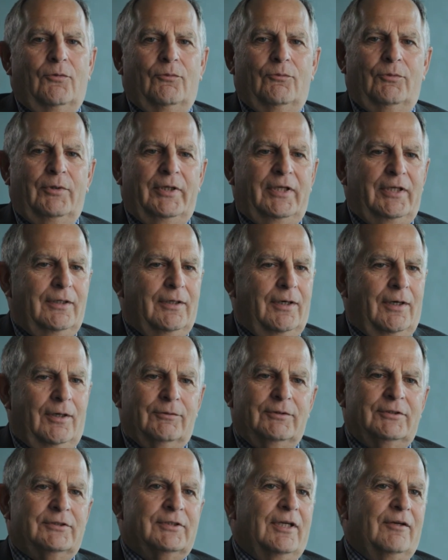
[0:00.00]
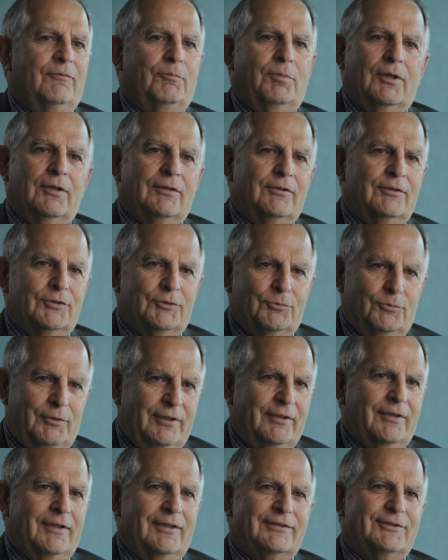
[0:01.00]
We always have partners
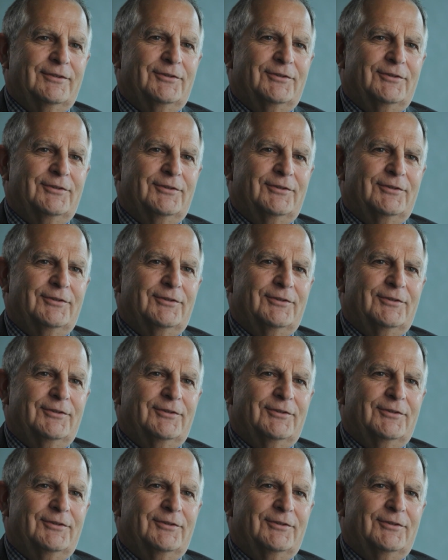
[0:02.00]
with us.